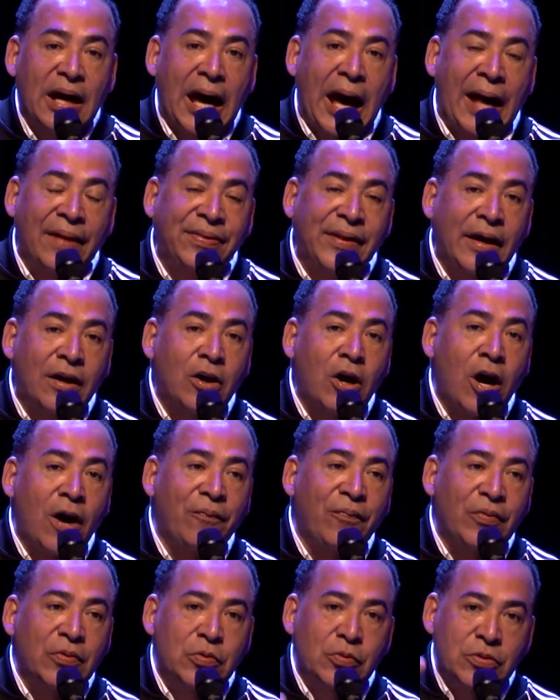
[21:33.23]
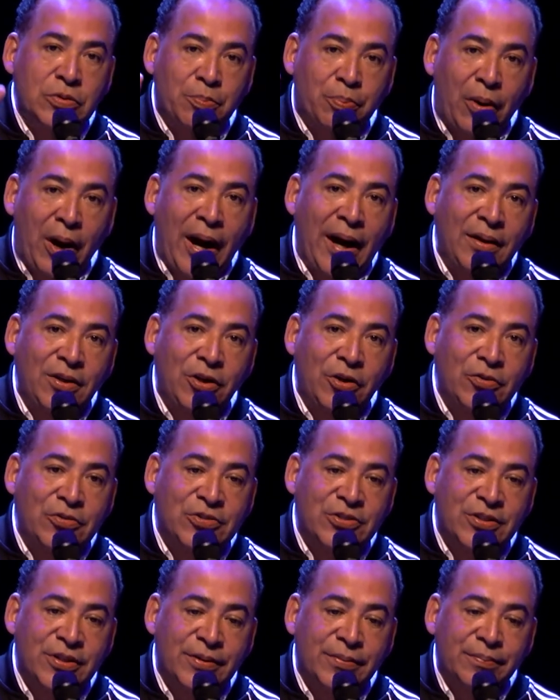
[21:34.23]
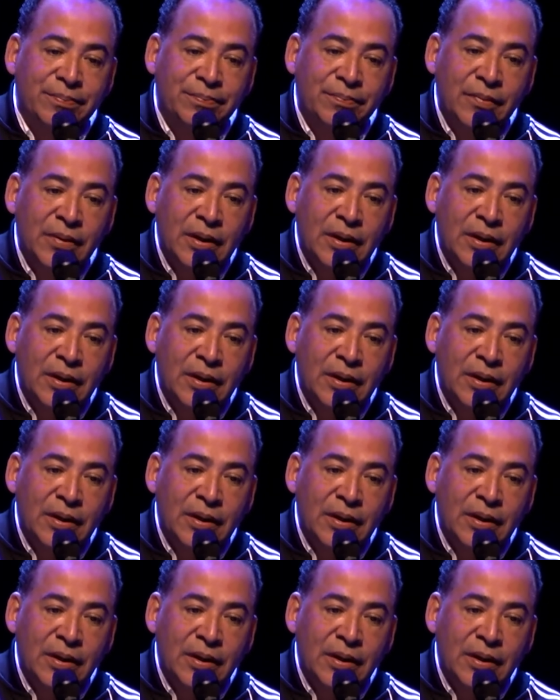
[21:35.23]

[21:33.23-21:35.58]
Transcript: At that conference was Brian Houston.